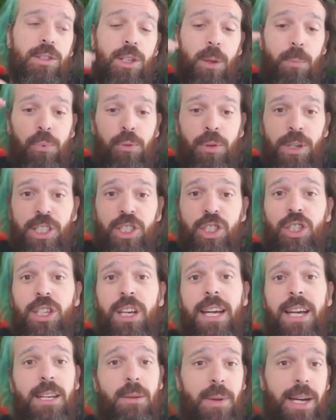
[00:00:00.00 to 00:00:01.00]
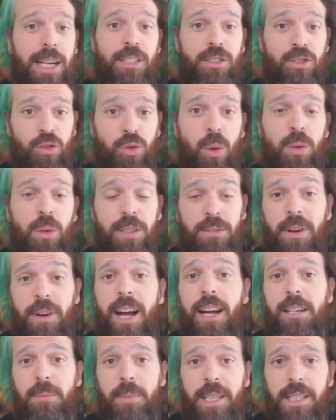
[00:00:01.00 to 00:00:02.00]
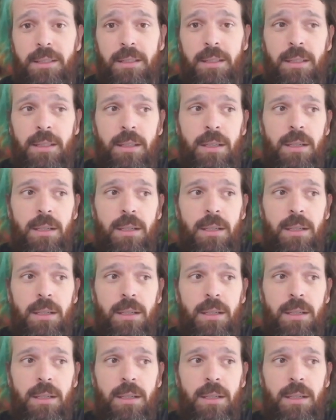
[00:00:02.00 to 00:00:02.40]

also depreciating my control environment.